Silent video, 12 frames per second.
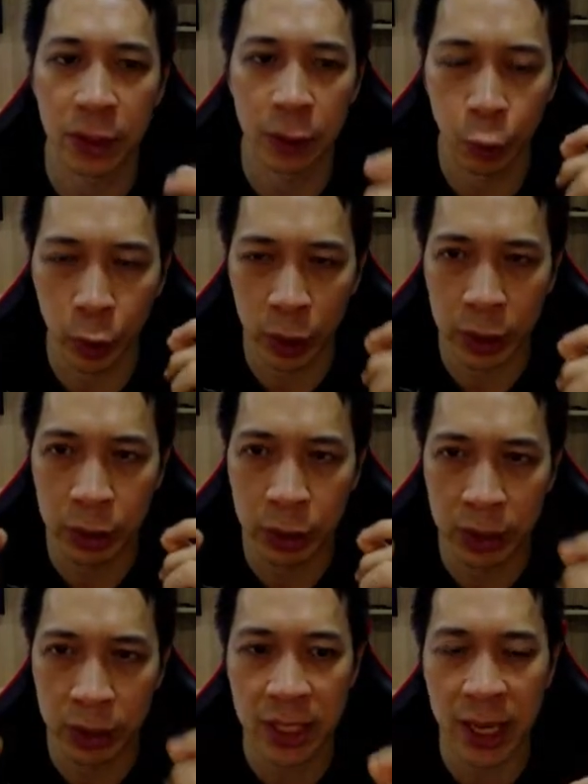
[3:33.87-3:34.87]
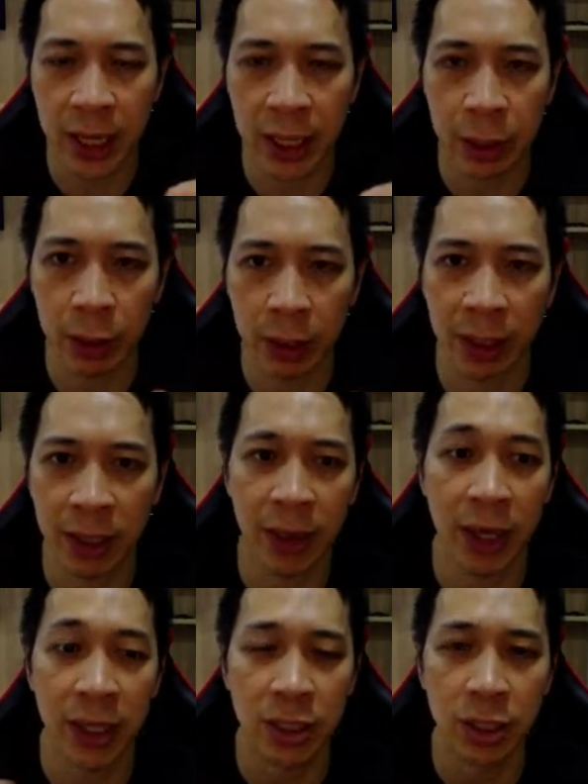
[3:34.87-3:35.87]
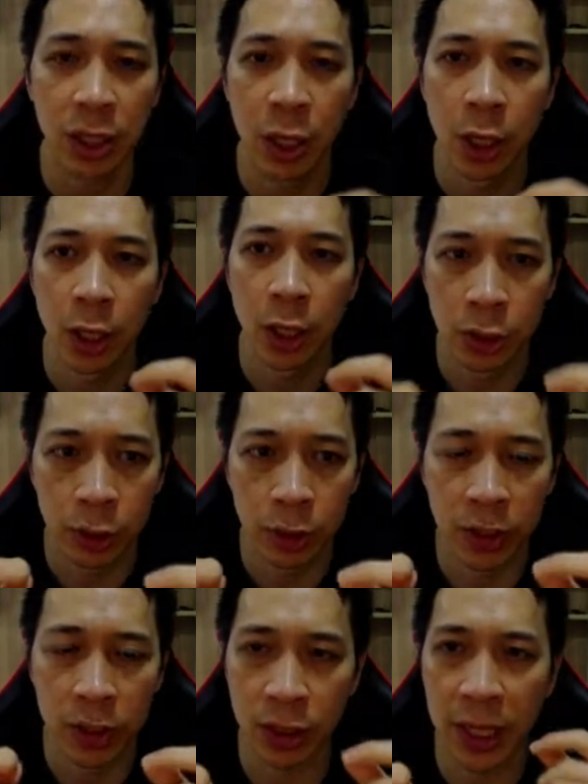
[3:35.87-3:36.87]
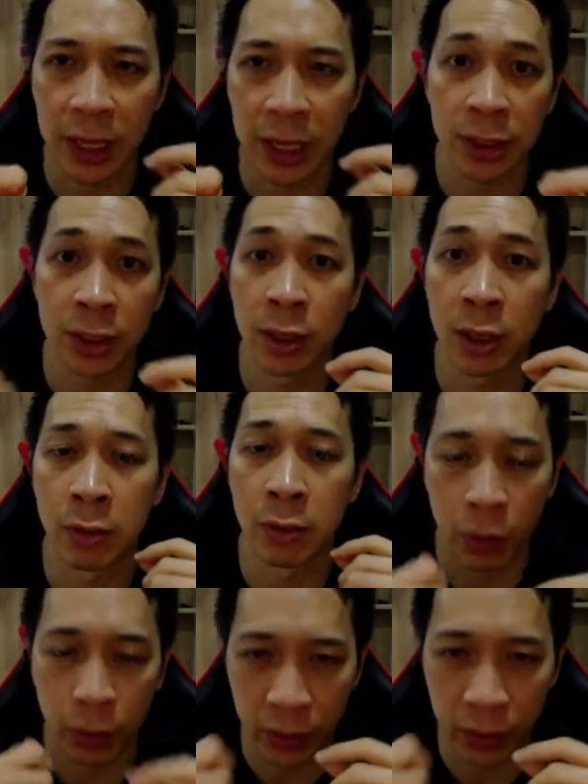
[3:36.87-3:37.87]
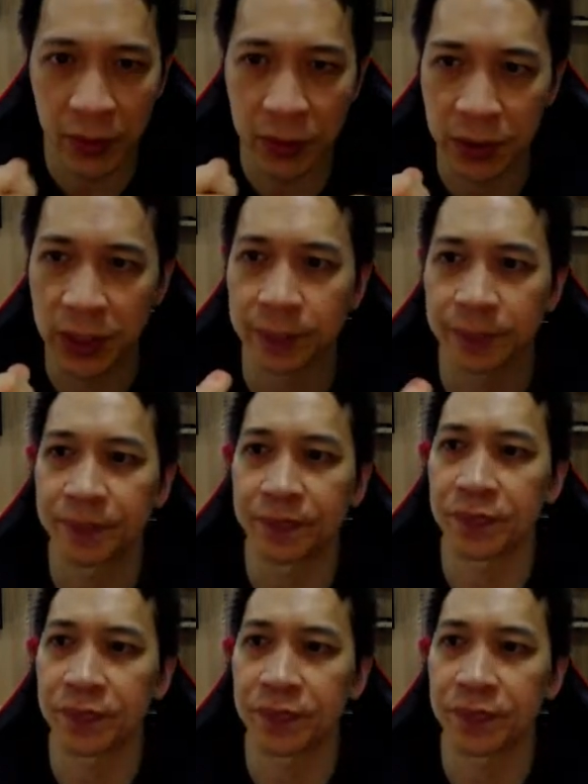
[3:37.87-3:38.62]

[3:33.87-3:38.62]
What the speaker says: So when you're designing your landing pages, do it so that it looks good on mobile first.